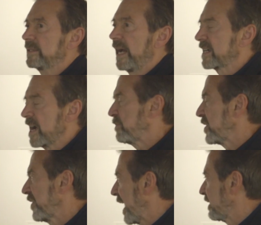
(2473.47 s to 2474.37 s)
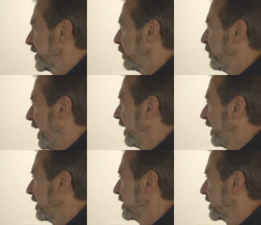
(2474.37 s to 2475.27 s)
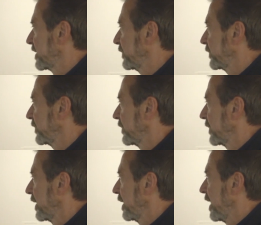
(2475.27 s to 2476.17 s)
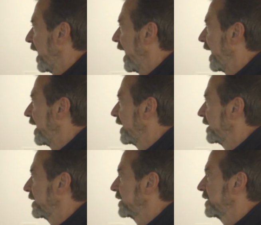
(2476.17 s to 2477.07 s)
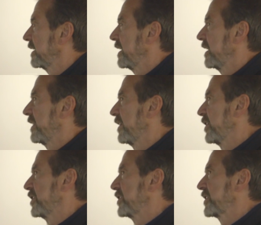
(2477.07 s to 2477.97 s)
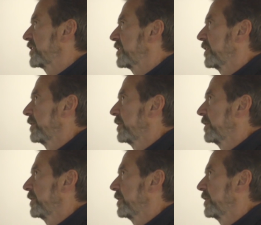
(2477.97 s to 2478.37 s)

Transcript: a couple thousand paintings, and there's